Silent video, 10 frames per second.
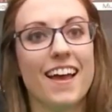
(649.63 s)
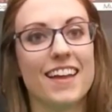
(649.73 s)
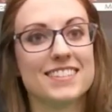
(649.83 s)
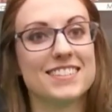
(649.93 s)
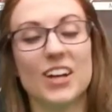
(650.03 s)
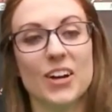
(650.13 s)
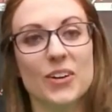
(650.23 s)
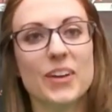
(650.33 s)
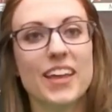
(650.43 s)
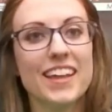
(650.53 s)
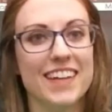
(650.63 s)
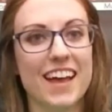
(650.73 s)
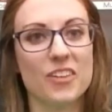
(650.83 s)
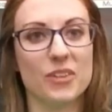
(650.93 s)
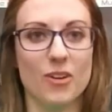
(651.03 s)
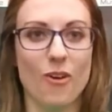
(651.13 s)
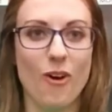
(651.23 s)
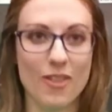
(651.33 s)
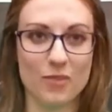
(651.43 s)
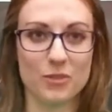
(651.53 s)
So now that we know
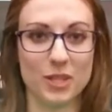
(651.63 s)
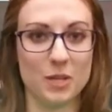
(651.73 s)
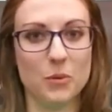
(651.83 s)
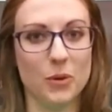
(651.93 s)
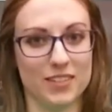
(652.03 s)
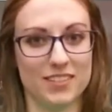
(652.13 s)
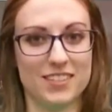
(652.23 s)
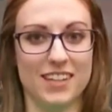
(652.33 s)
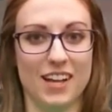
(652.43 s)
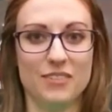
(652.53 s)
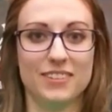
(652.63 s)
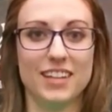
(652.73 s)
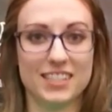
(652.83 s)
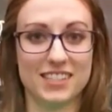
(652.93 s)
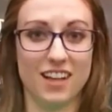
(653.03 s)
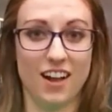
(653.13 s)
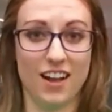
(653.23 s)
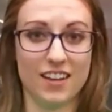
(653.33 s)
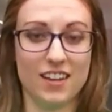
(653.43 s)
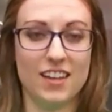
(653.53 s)
all that really important stuff, let's
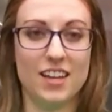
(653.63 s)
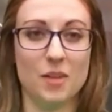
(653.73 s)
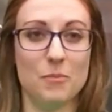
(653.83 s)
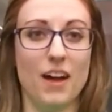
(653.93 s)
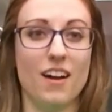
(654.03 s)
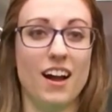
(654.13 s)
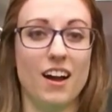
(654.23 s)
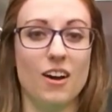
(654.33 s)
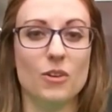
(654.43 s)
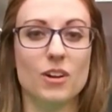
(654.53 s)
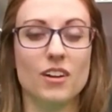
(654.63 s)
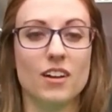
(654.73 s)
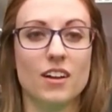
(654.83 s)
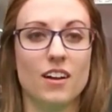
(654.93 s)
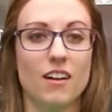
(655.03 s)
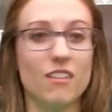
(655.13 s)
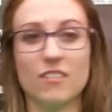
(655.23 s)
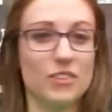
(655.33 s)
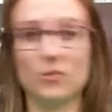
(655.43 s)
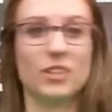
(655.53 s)
talk about how all
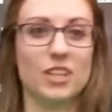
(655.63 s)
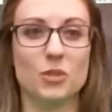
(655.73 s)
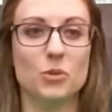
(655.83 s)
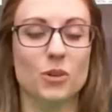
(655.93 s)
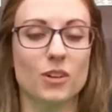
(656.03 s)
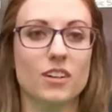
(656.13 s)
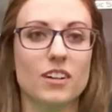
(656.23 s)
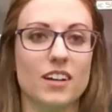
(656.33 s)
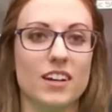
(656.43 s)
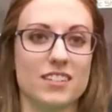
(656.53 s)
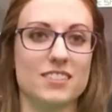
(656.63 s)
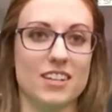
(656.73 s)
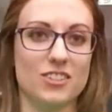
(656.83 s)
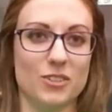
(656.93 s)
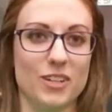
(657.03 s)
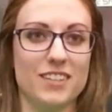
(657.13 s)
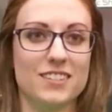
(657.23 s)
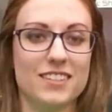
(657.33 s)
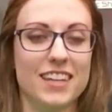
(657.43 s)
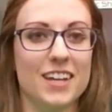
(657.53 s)
of the really cool
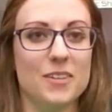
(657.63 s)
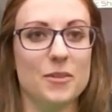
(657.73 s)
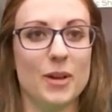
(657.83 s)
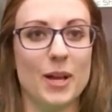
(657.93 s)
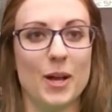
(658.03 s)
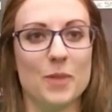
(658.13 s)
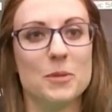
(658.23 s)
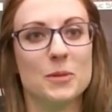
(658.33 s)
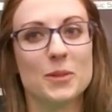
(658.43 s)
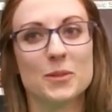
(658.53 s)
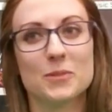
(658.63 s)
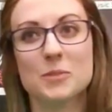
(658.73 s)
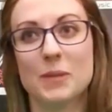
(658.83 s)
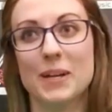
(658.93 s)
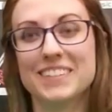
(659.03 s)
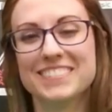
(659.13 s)
accessories can help you with your flute playing.